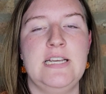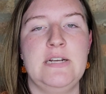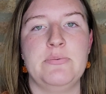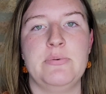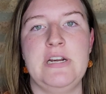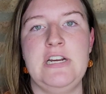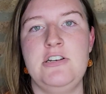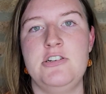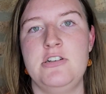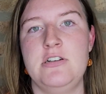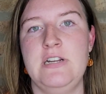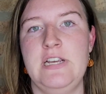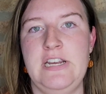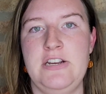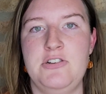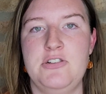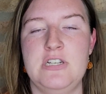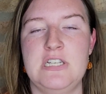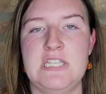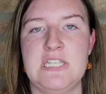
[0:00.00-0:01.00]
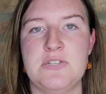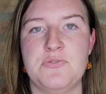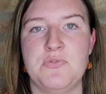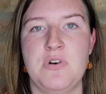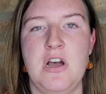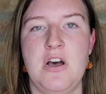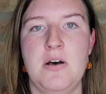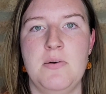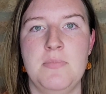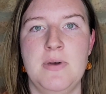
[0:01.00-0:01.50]
They range in ages
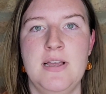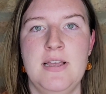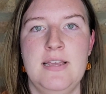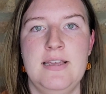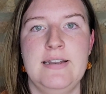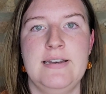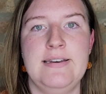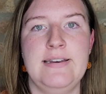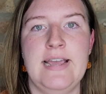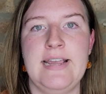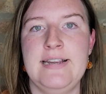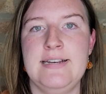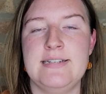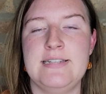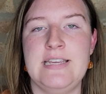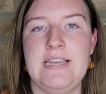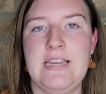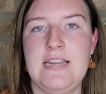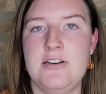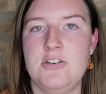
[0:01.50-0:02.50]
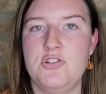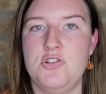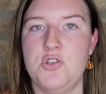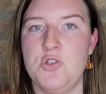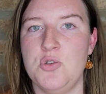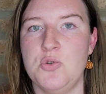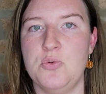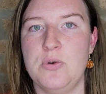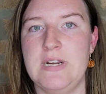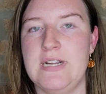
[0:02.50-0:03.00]
from 19
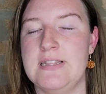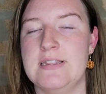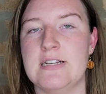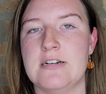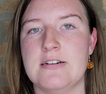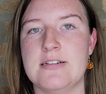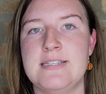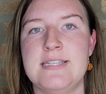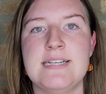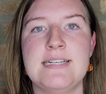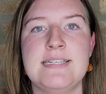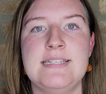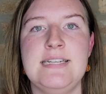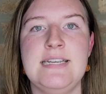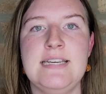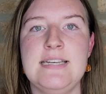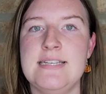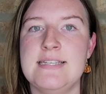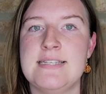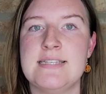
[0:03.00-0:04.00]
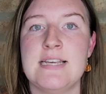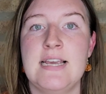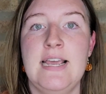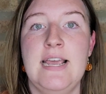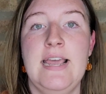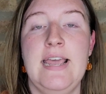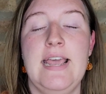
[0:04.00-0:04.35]
to in their 60s.